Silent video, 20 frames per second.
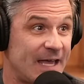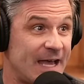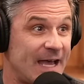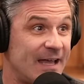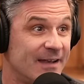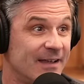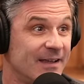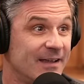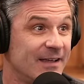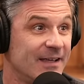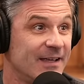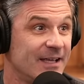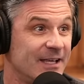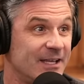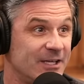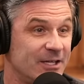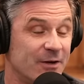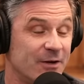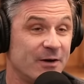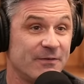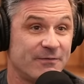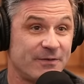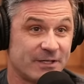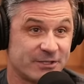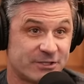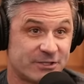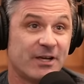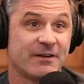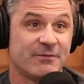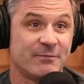that, you know, if
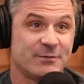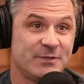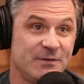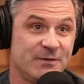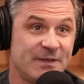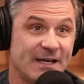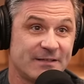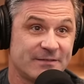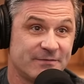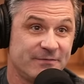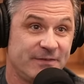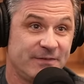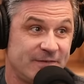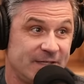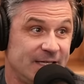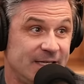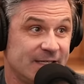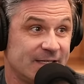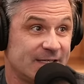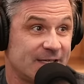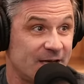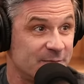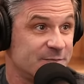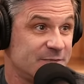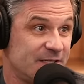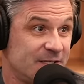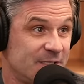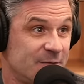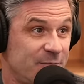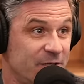a shock from 2015
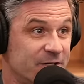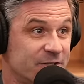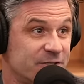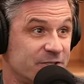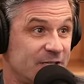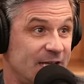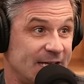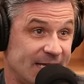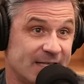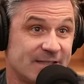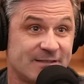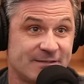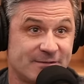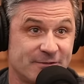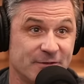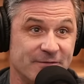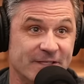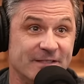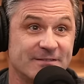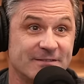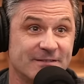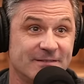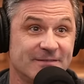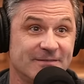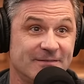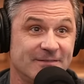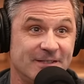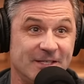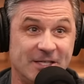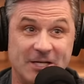comes into push and gets serviced,
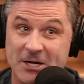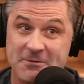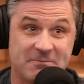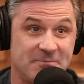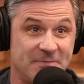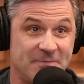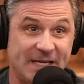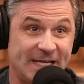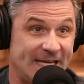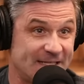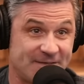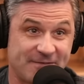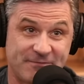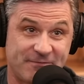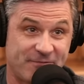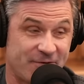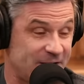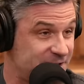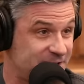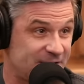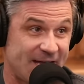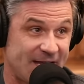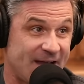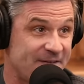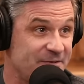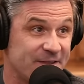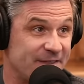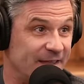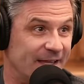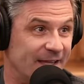mm-hmm. you know, and gets fresh
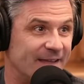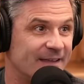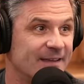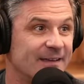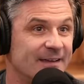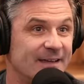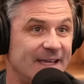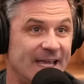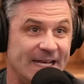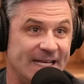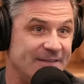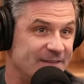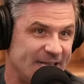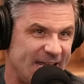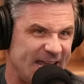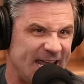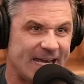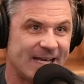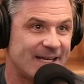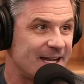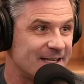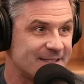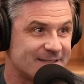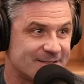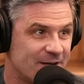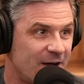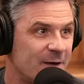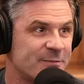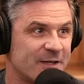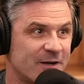everything. And even the
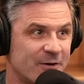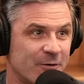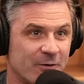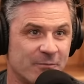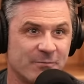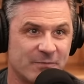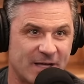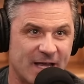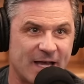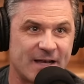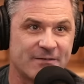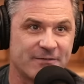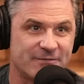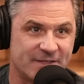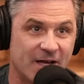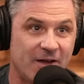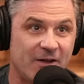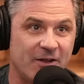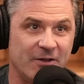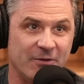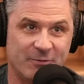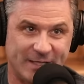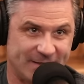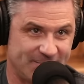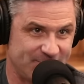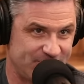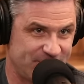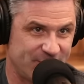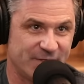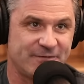anodized knobs that are kind of dull, we
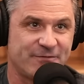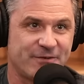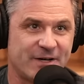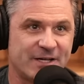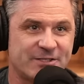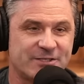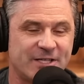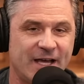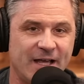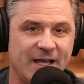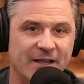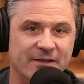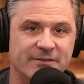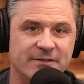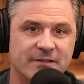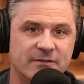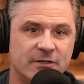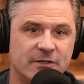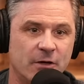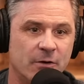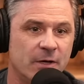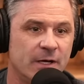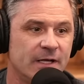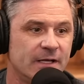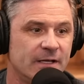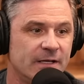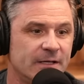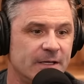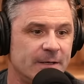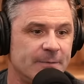mm-hmm. put fresh dials. And so
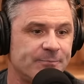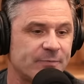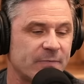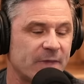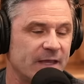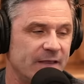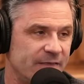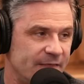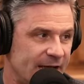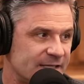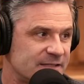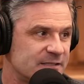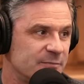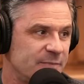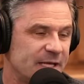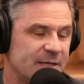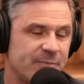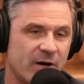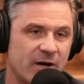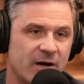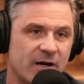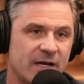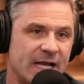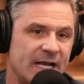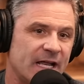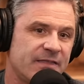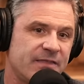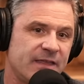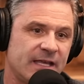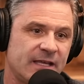that's a big part.
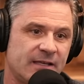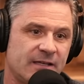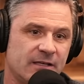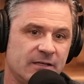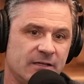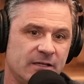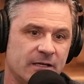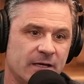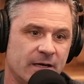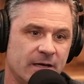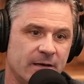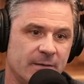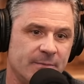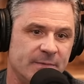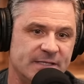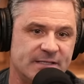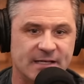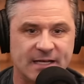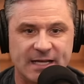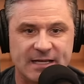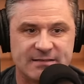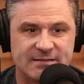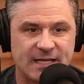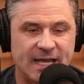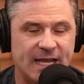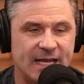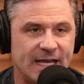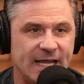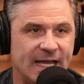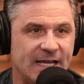And I think um, in today's
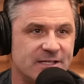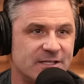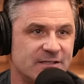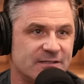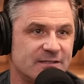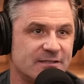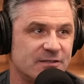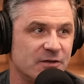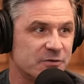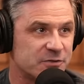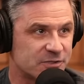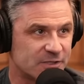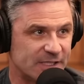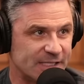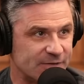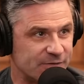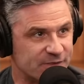day and age, it's socially